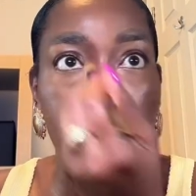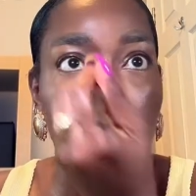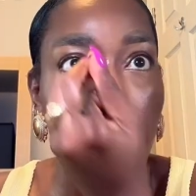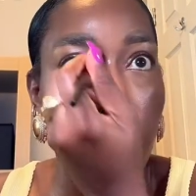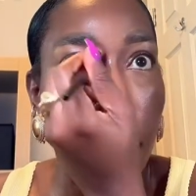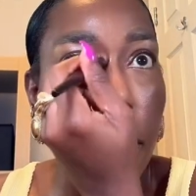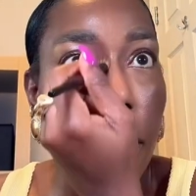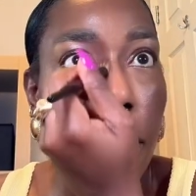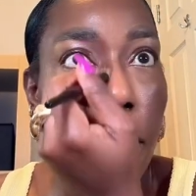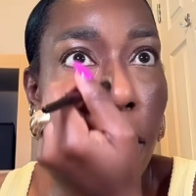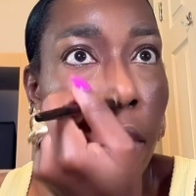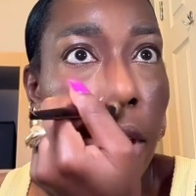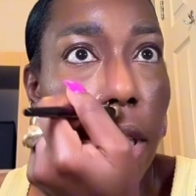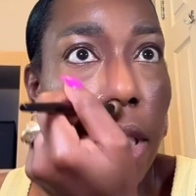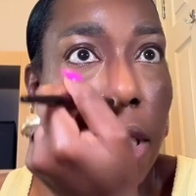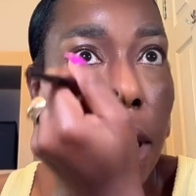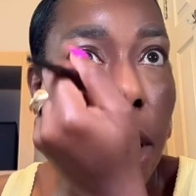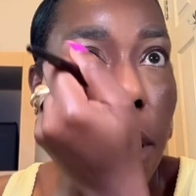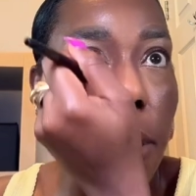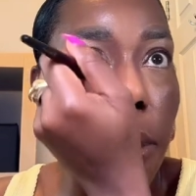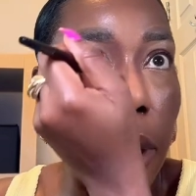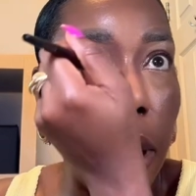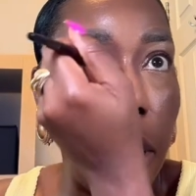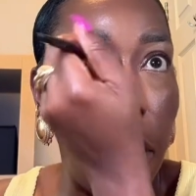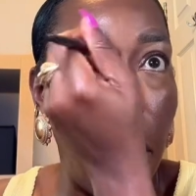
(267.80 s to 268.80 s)
So this is
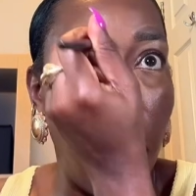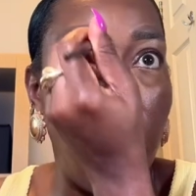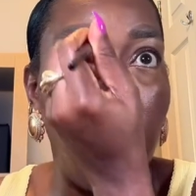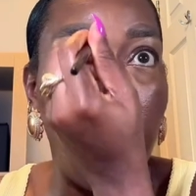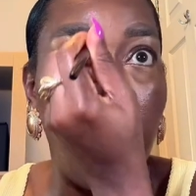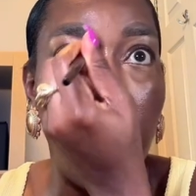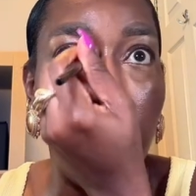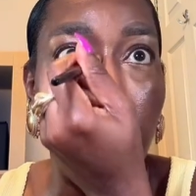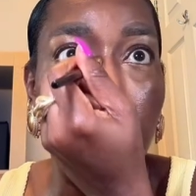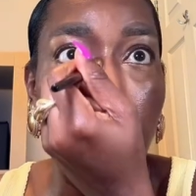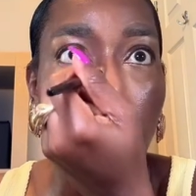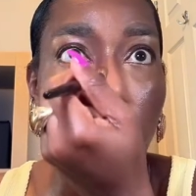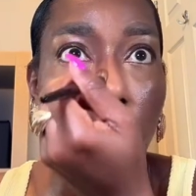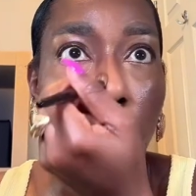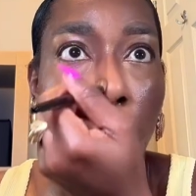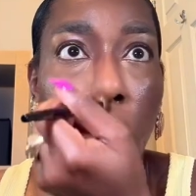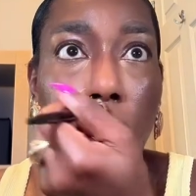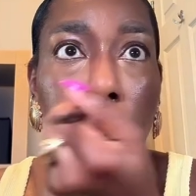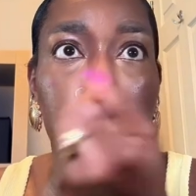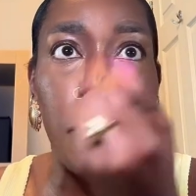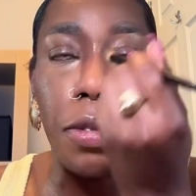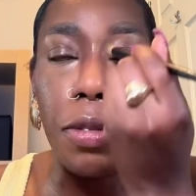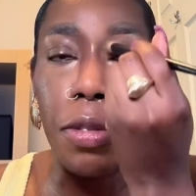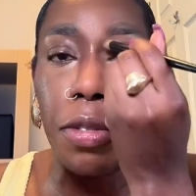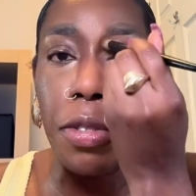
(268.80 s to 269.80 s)
medium deep
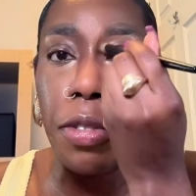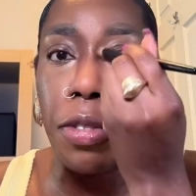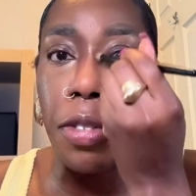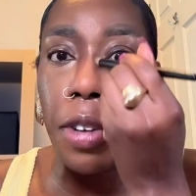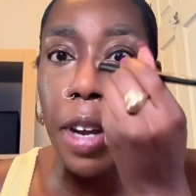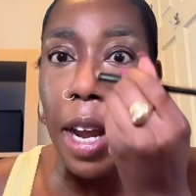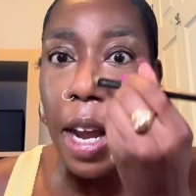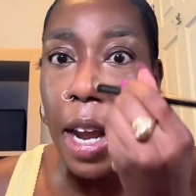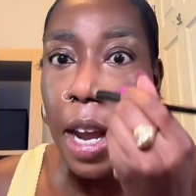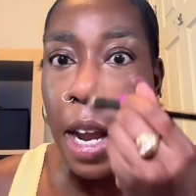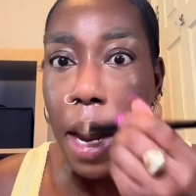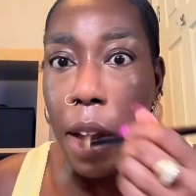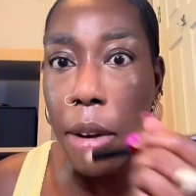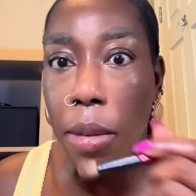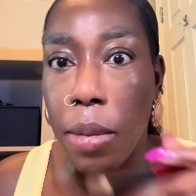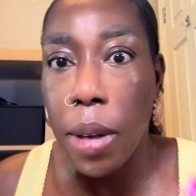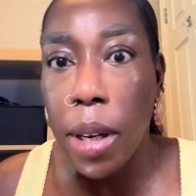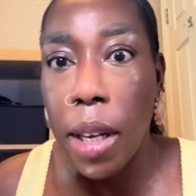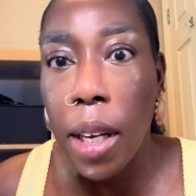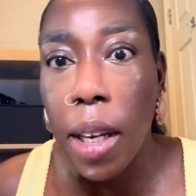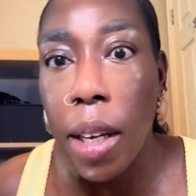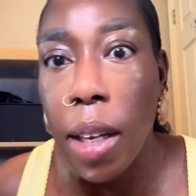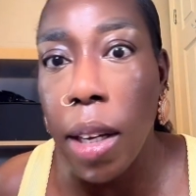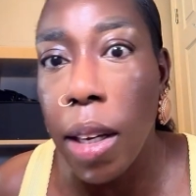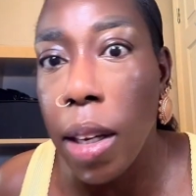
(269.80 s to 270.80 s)
plus,
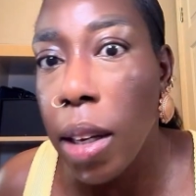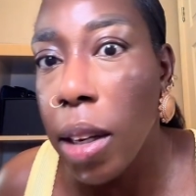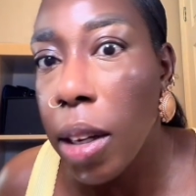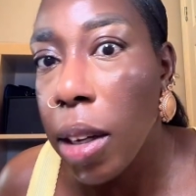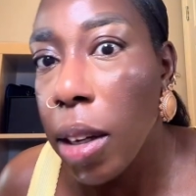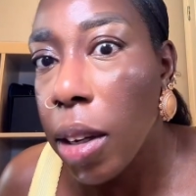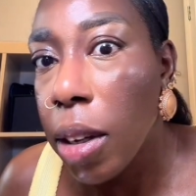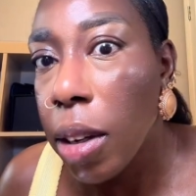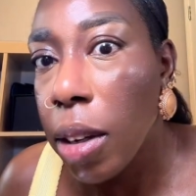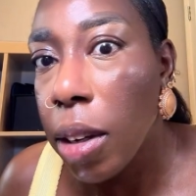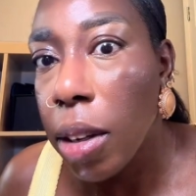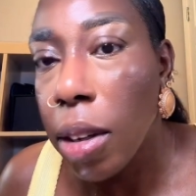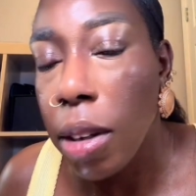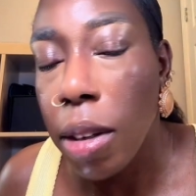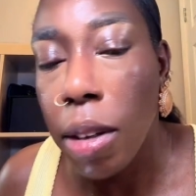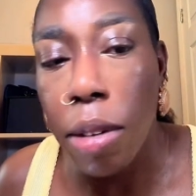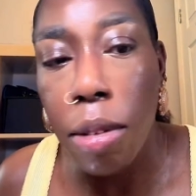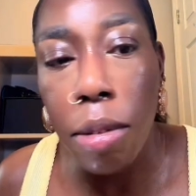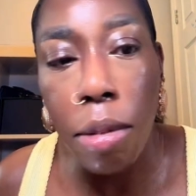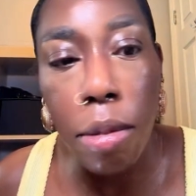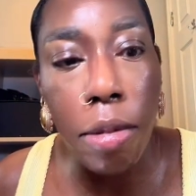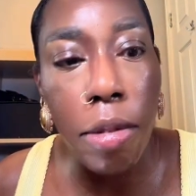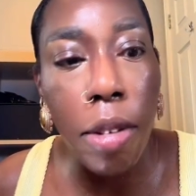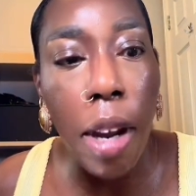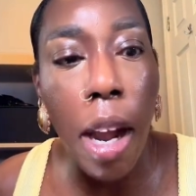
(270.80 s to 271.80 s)
very,
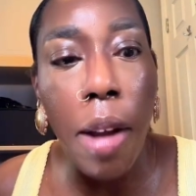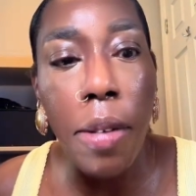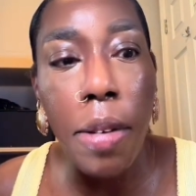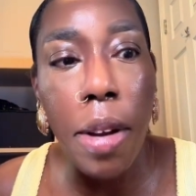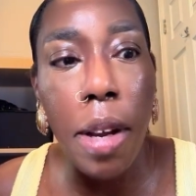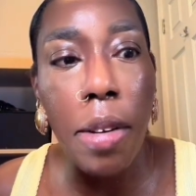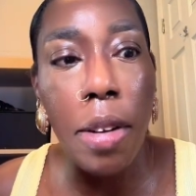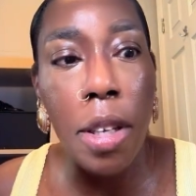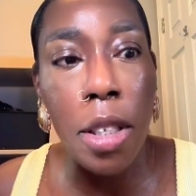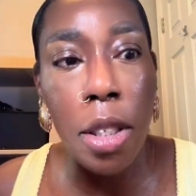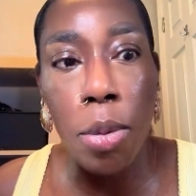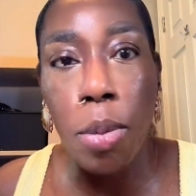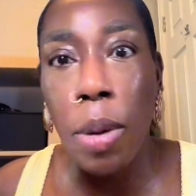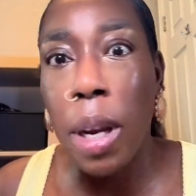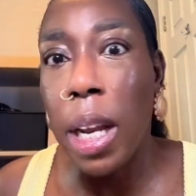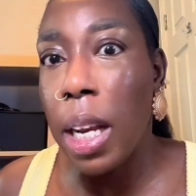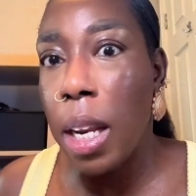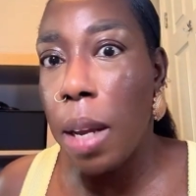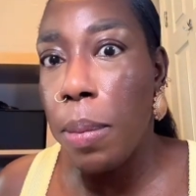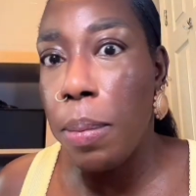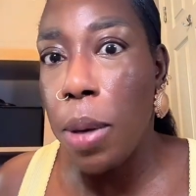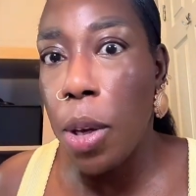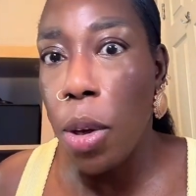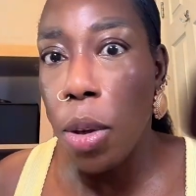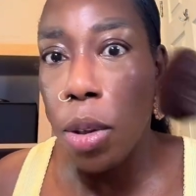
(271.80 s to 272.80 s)
it's really
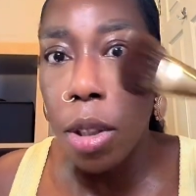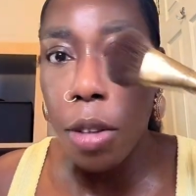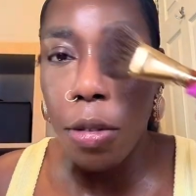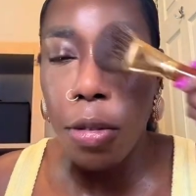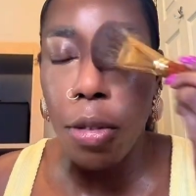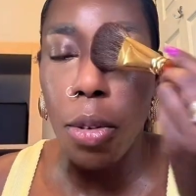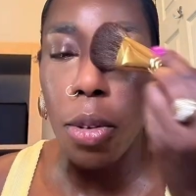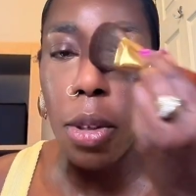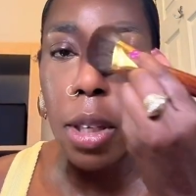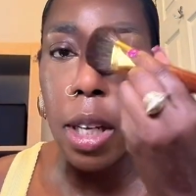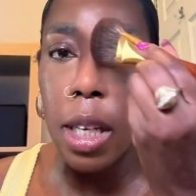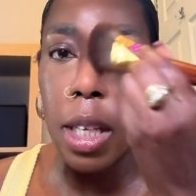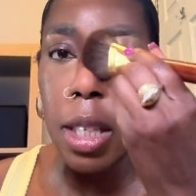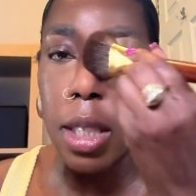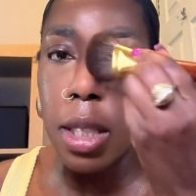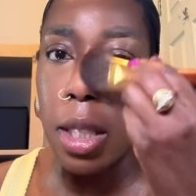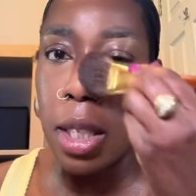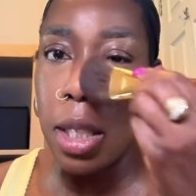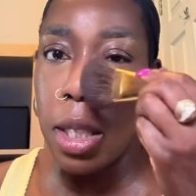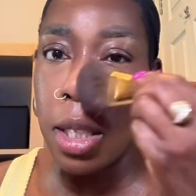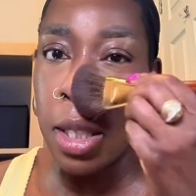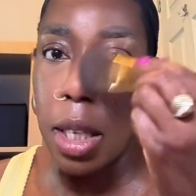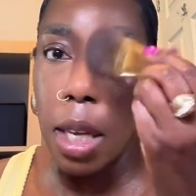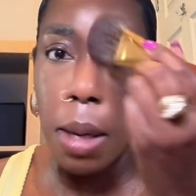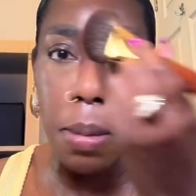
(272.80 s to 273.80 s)
beautiful that it's this
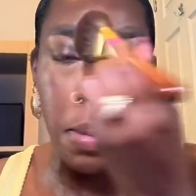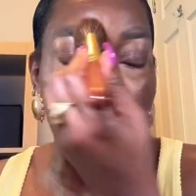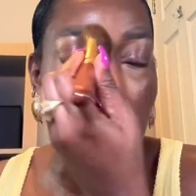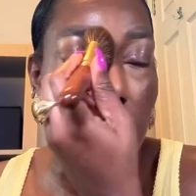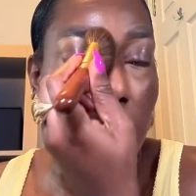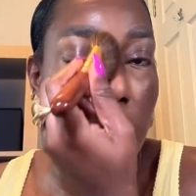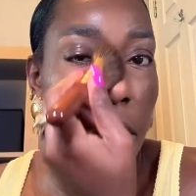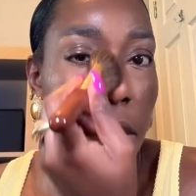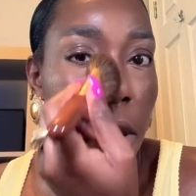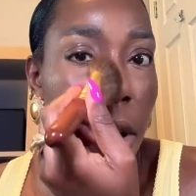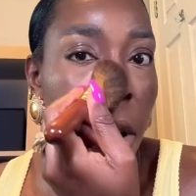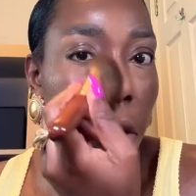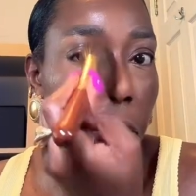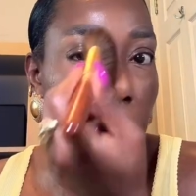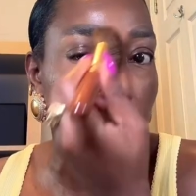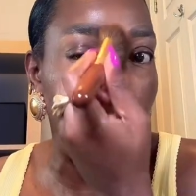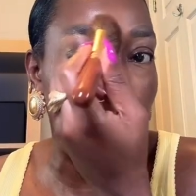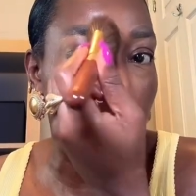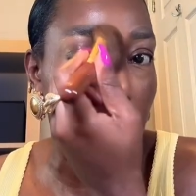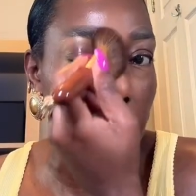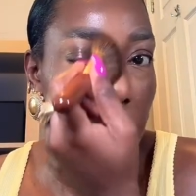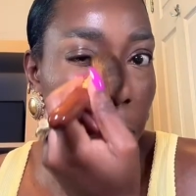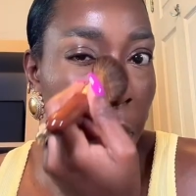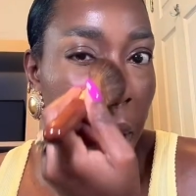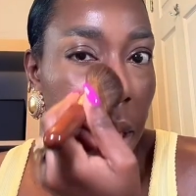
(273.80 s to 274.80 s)
deep. This is lovely,
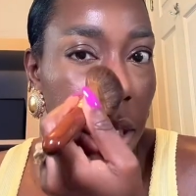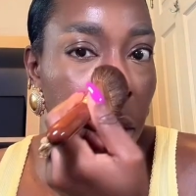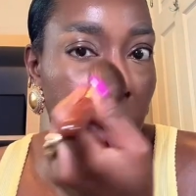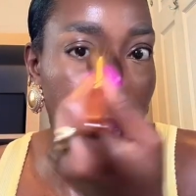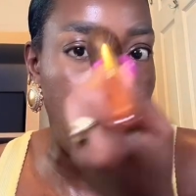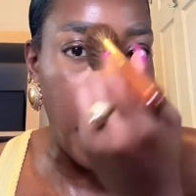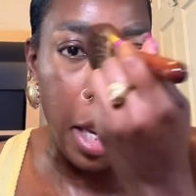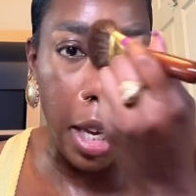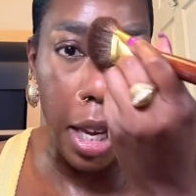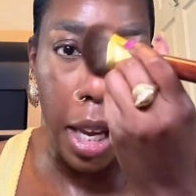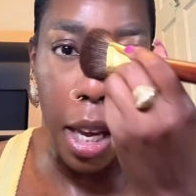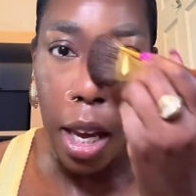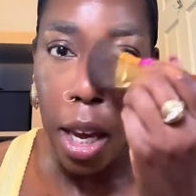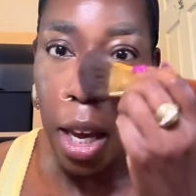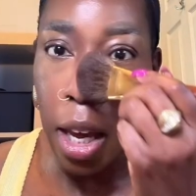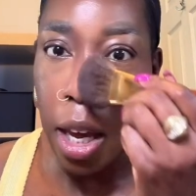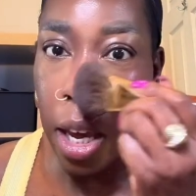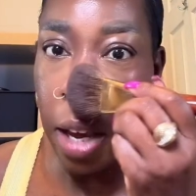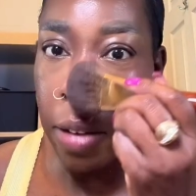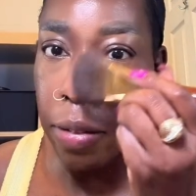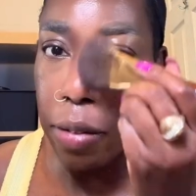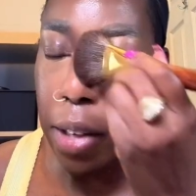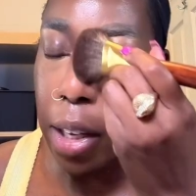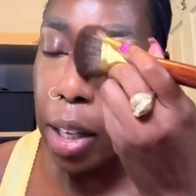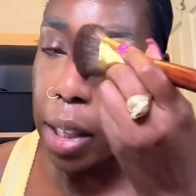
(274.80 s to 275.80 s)
especially
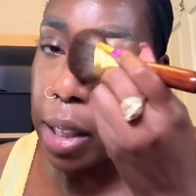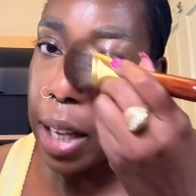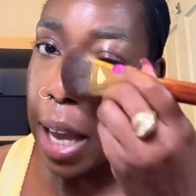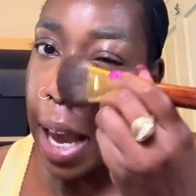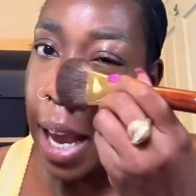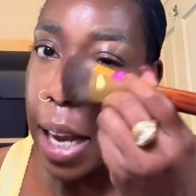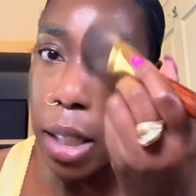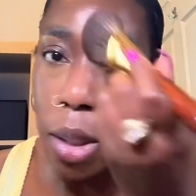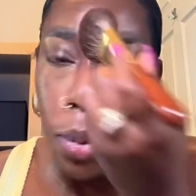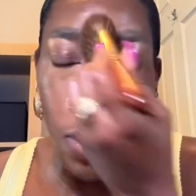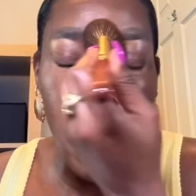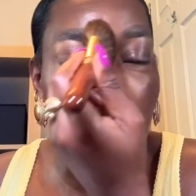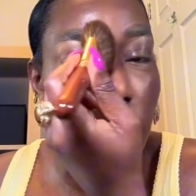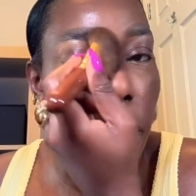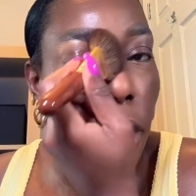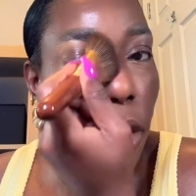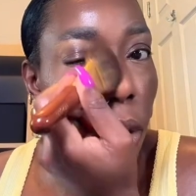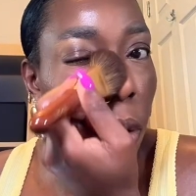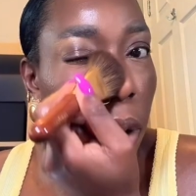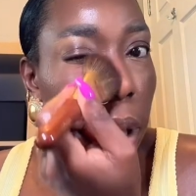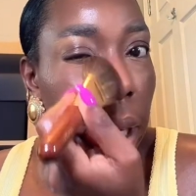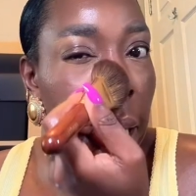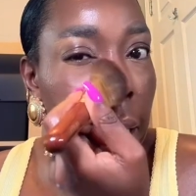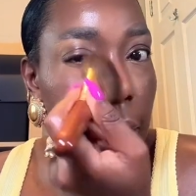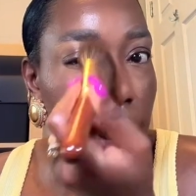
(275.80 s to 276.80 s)
if the days when you're
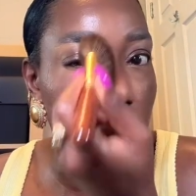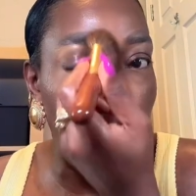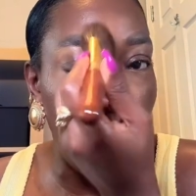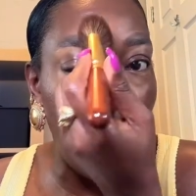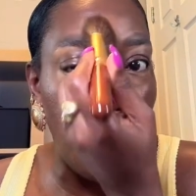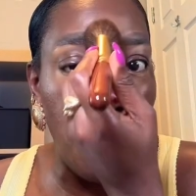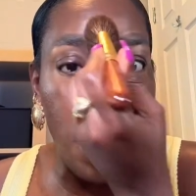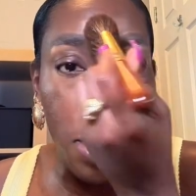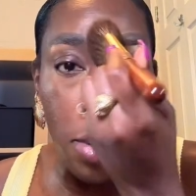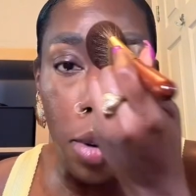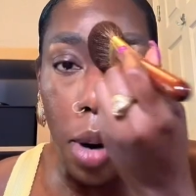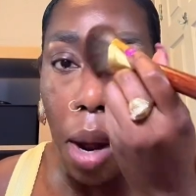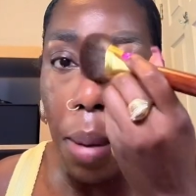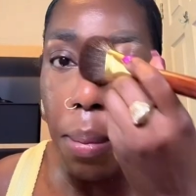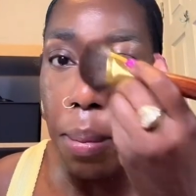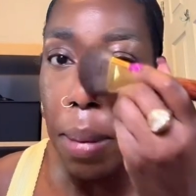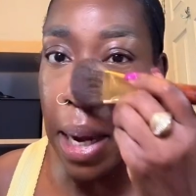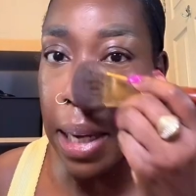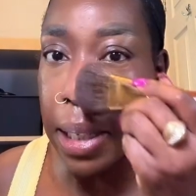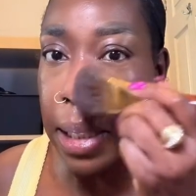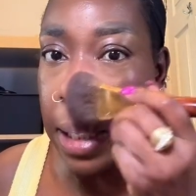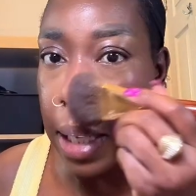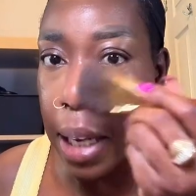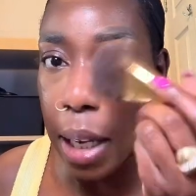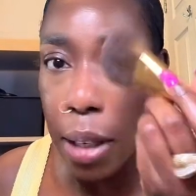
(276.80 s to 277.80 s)
lazy, if you're around my
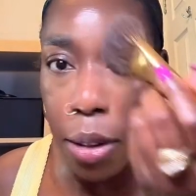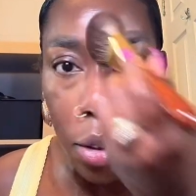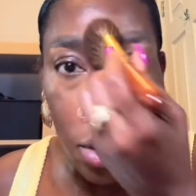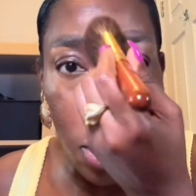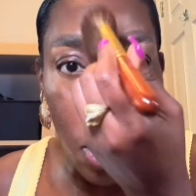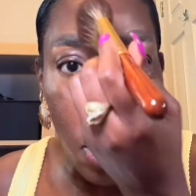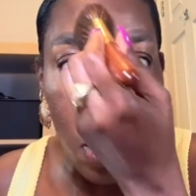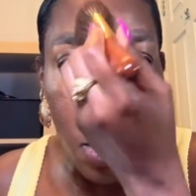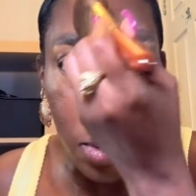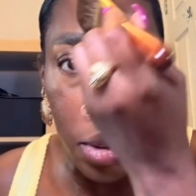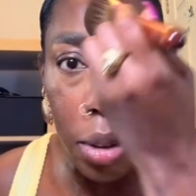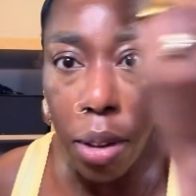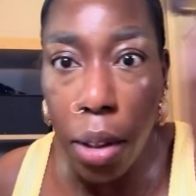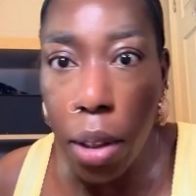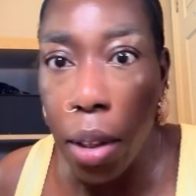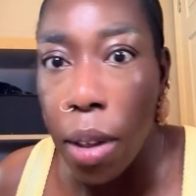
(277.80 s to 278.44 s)
skin tone